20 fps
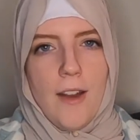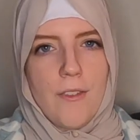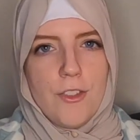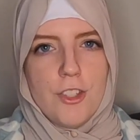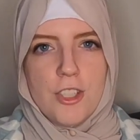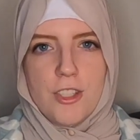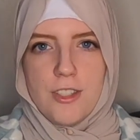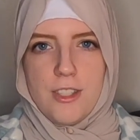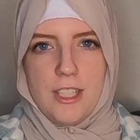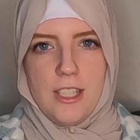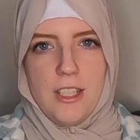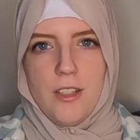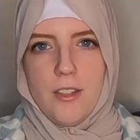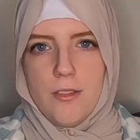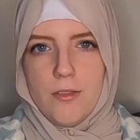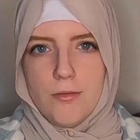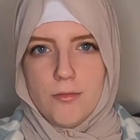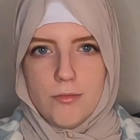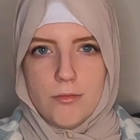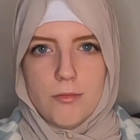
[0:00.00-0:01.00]
I've just
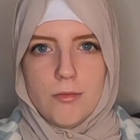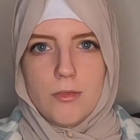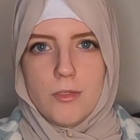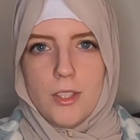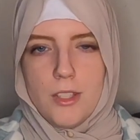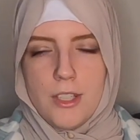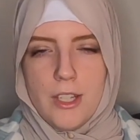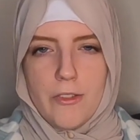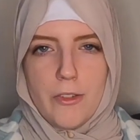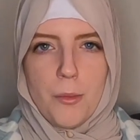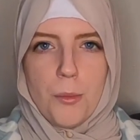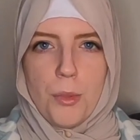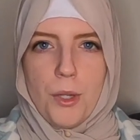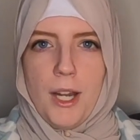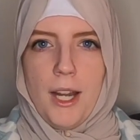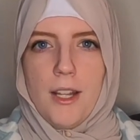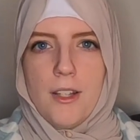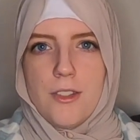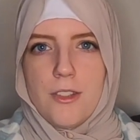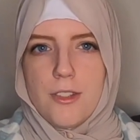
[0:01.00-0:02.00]
seen different
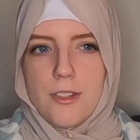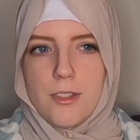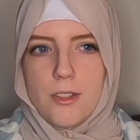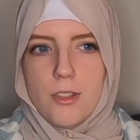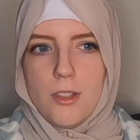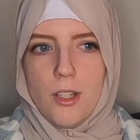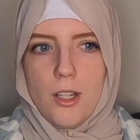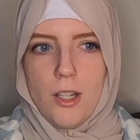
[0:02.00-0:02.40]
brands